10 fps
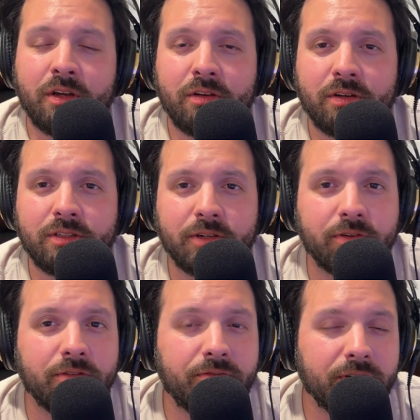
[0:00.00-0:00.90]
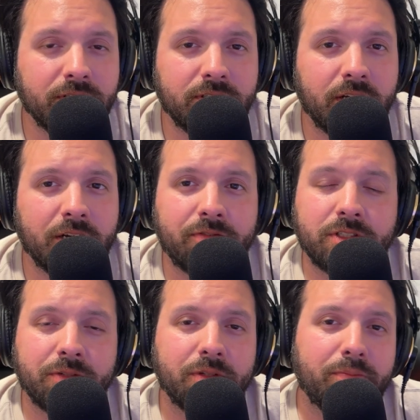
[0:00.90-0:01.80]
different fintech for
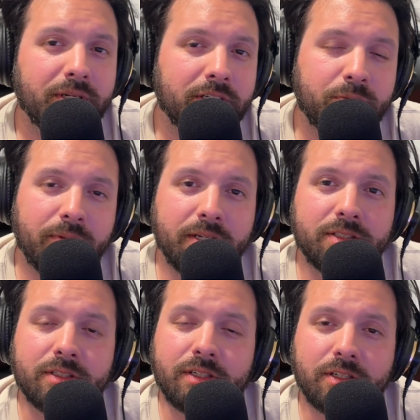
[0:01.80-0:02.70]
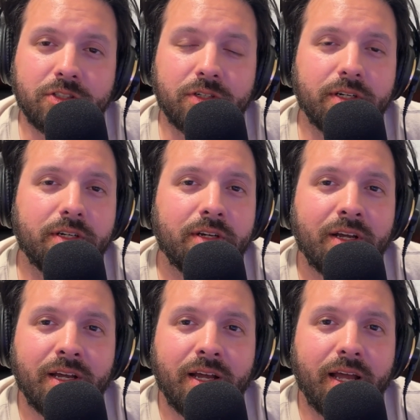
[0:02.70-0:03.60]
some of the biggest banks in the country,
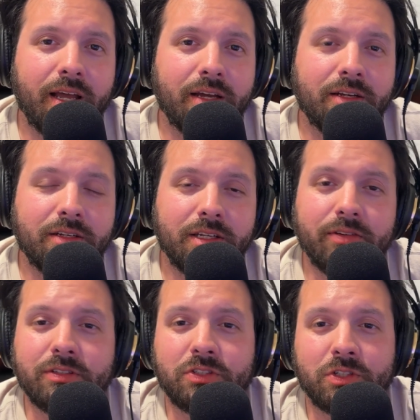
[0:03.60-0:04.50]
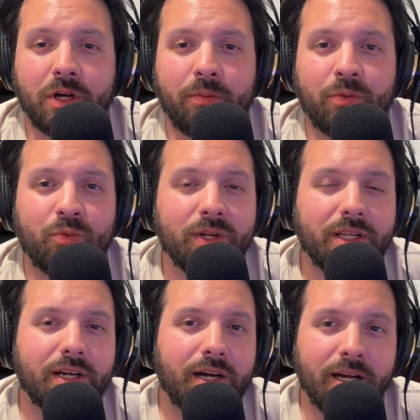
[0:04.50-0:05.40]
and even some
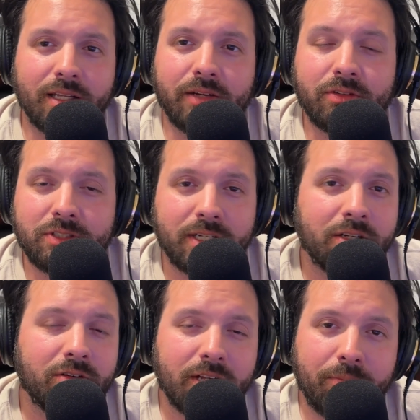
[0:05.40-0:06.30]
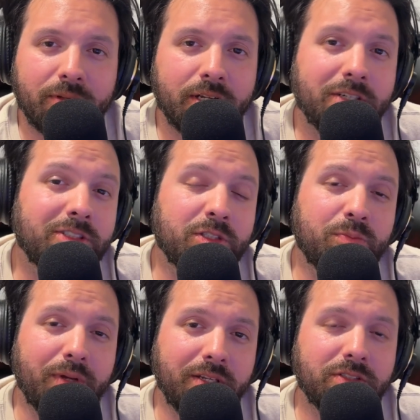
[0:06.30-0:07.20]
really high level technical applications
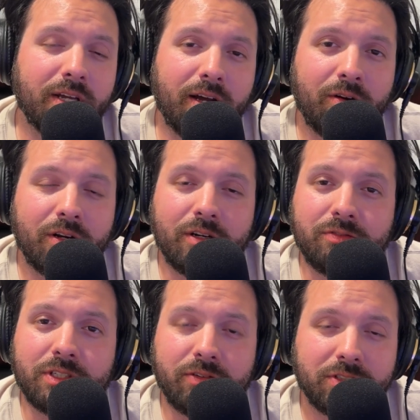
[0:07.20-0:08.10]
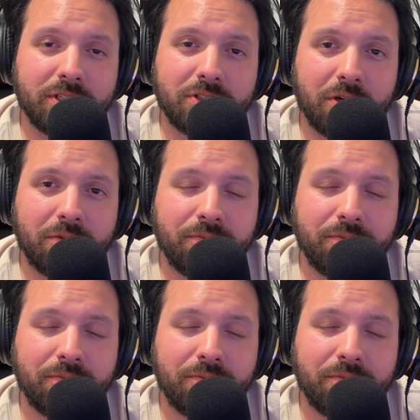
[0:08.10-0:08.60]
based out of San Francisco.